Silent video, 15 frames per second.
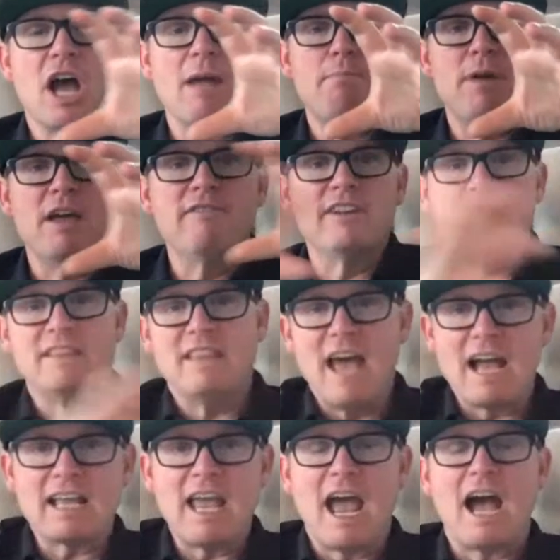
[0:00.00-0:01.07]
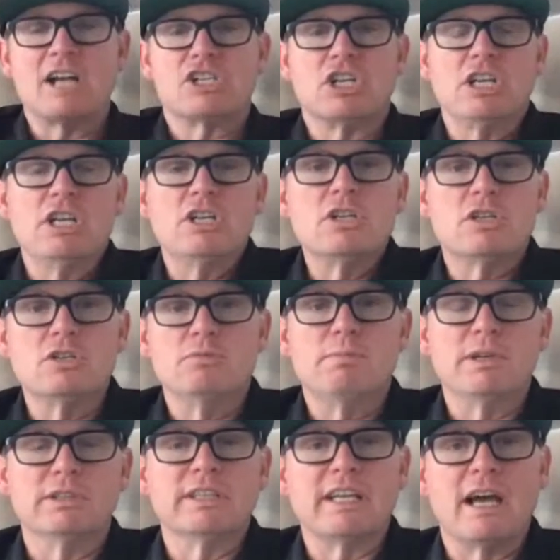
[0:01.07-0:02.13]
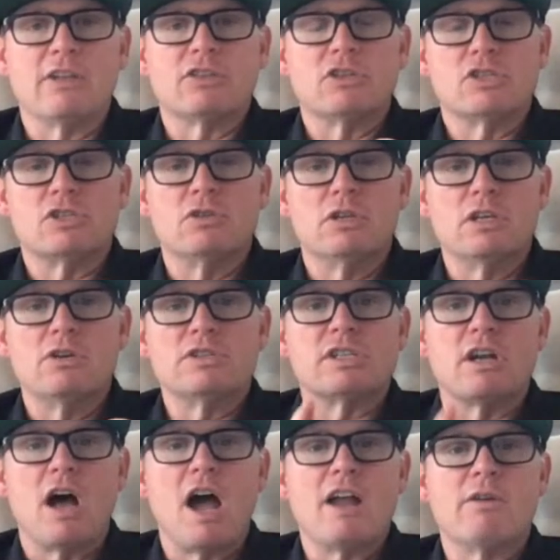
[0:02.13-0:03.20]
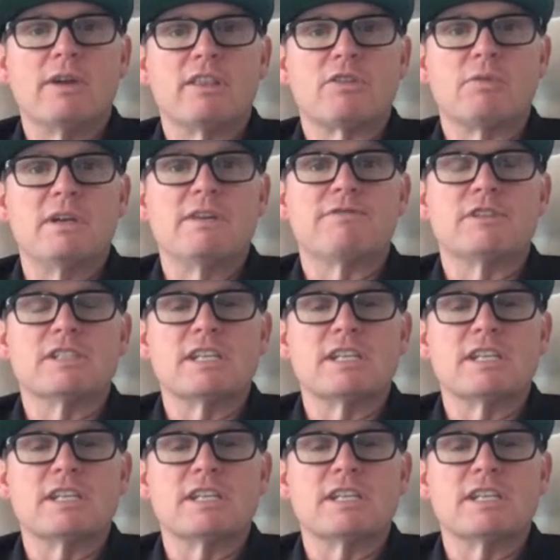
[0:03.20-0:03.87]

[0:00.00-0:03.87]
I pivoted that cash into building out the studios and hiring 3 different